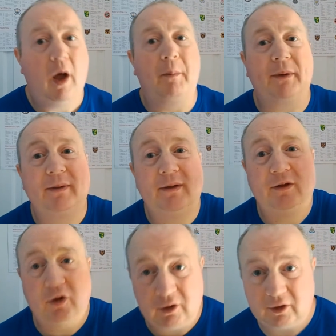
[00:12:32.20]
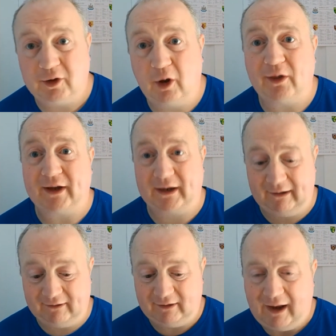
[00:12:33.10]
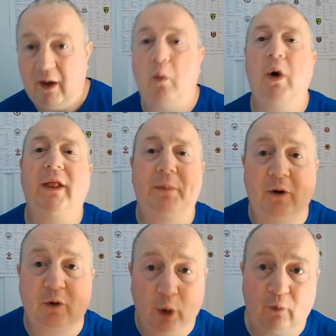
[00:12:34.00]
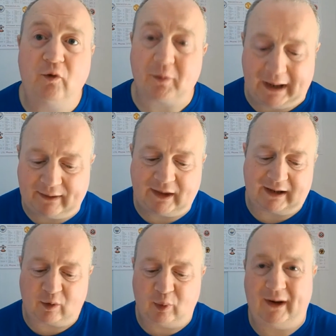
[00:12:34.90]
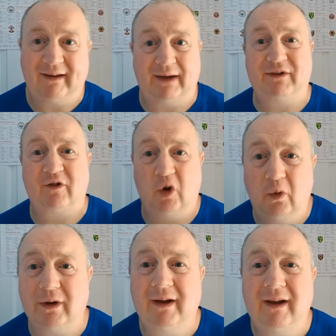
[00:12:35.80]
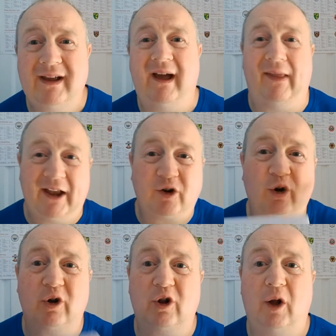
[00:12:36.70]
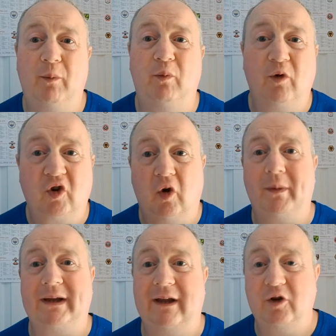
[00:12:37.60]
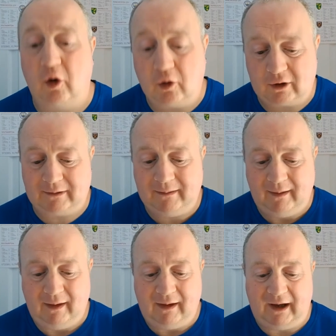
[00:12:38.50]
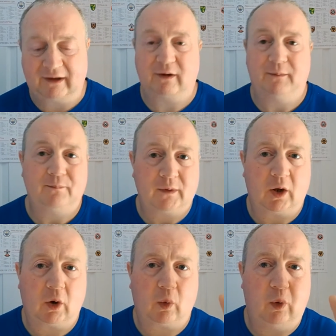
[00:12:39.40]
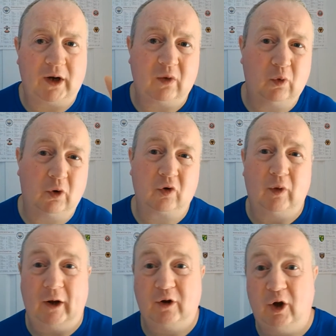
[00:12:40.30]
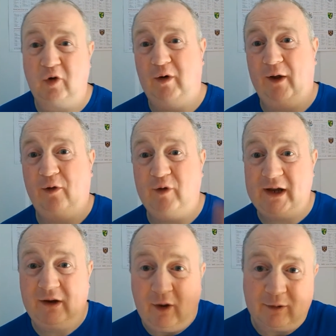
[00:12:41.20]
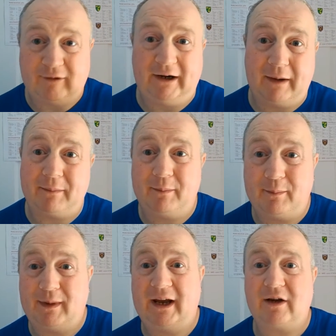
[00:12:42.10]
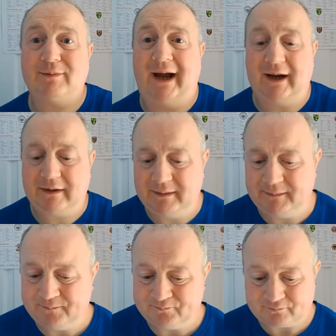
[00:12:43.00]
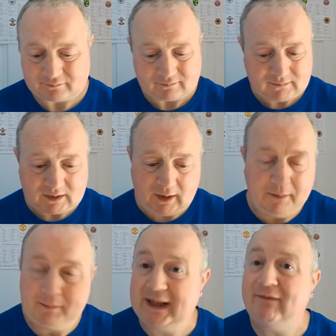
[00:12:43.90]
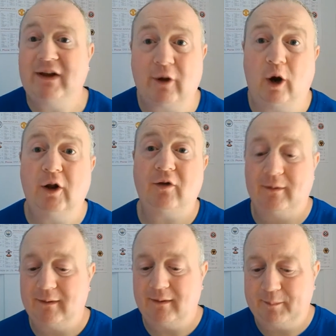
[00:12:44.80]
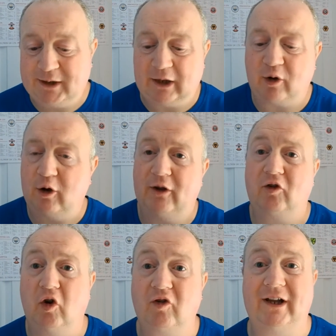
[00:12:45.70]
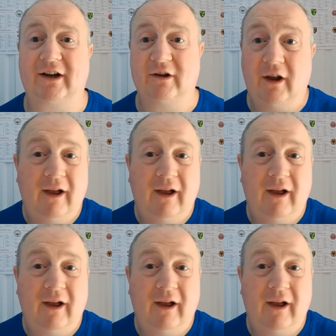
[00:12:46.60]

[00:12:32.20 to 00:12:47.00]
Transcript: But the other thing is, what do the people go for him? I think at 27 years old, I think Jurgen Klopp wants somebody younger at 21, 22, 23, right up age bracket. But definitely, Diego Carlos does takes a